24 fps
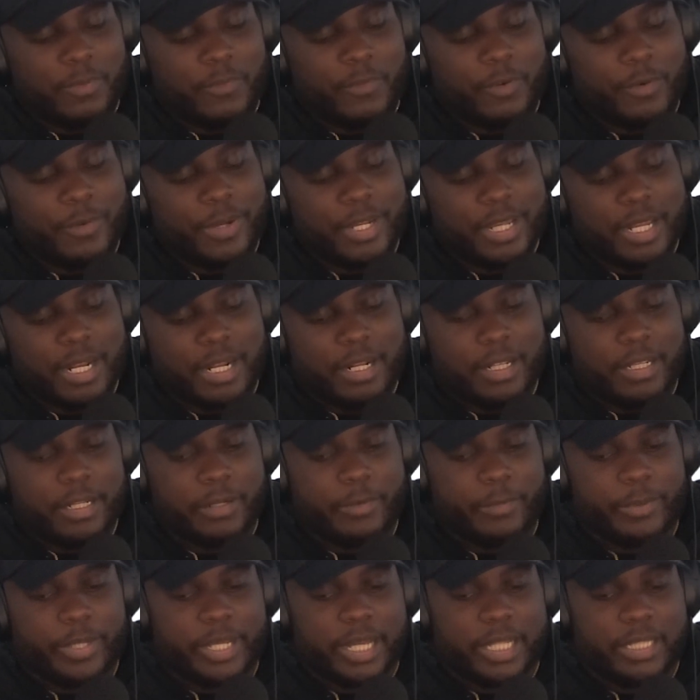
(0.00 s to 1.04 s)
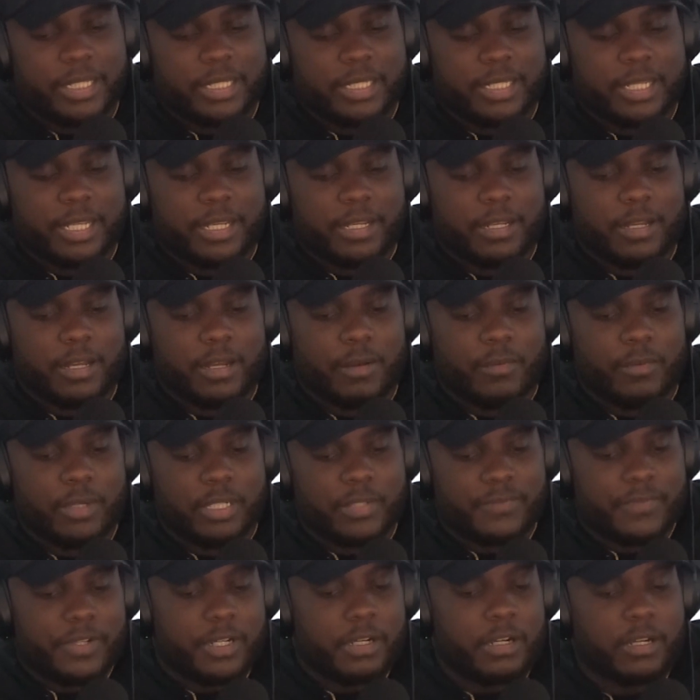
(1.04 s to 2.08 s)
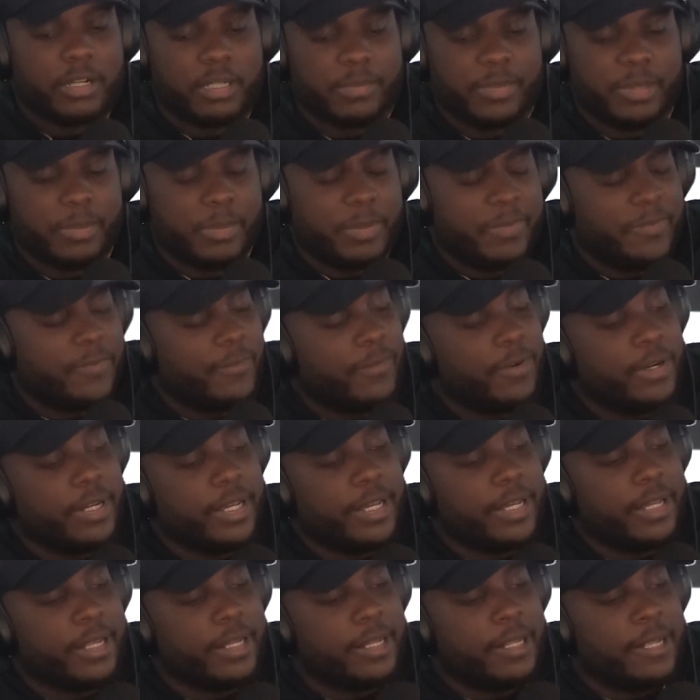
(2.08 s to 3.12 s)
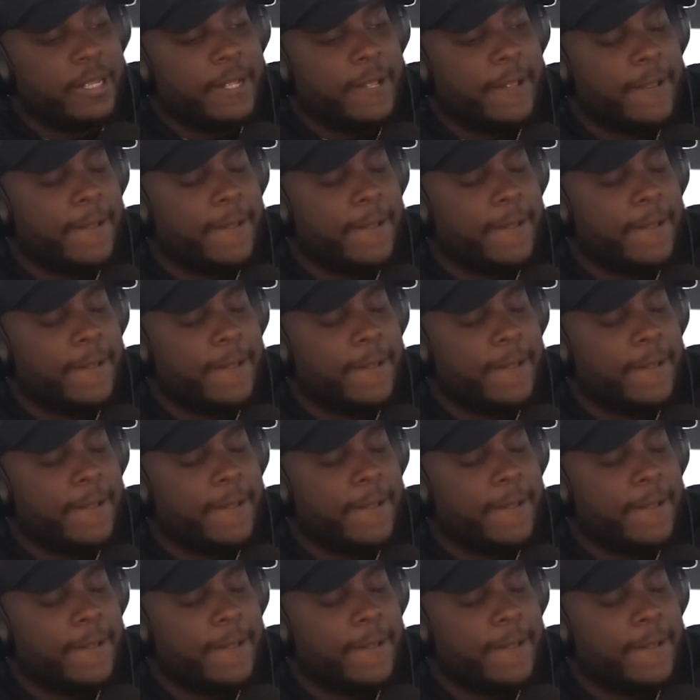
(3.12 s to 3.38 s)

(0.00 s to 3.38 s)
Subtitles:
before we get out of here, we got this thing called Words of Encouragement. But before that,